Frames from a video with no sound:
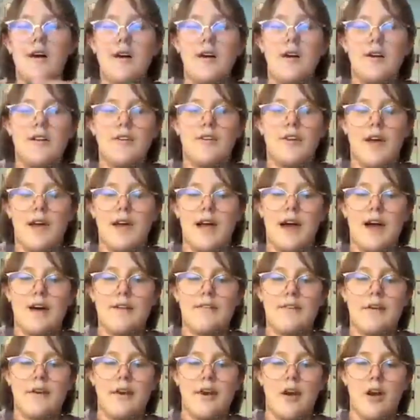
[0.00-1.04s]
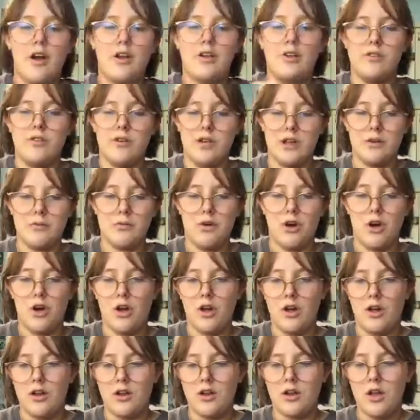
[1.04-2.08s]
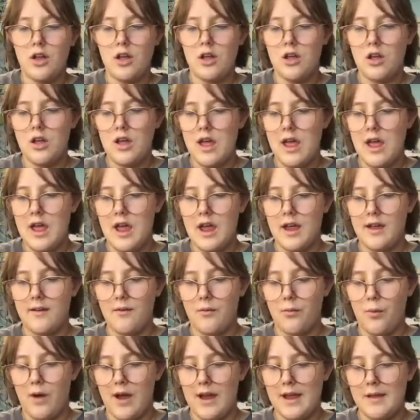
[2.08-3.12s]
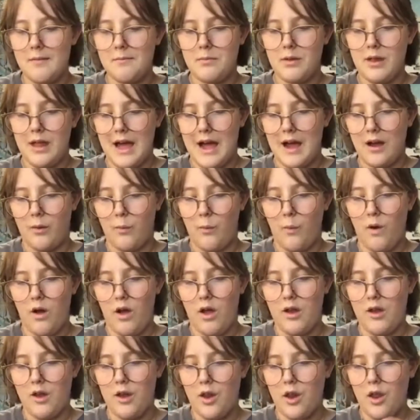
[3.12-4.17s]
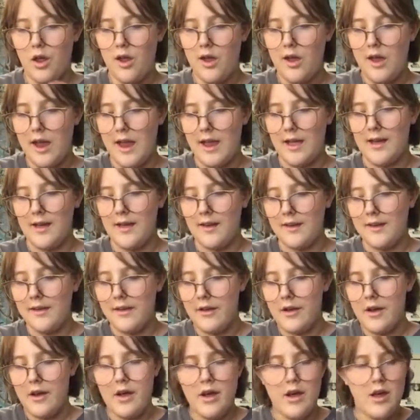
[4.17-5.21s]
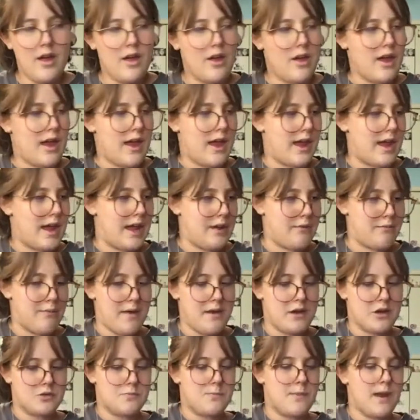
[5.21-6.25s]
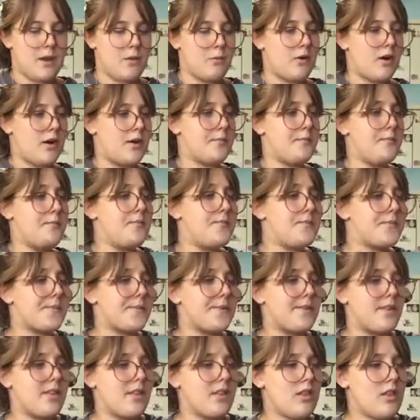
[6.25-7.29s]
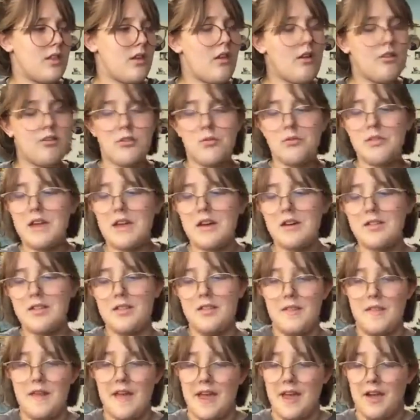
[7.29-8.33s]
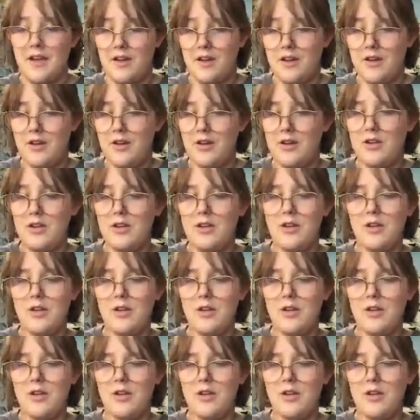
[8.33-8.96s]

So I have a green one, a white and black one, and a reddish pink one. So they're there.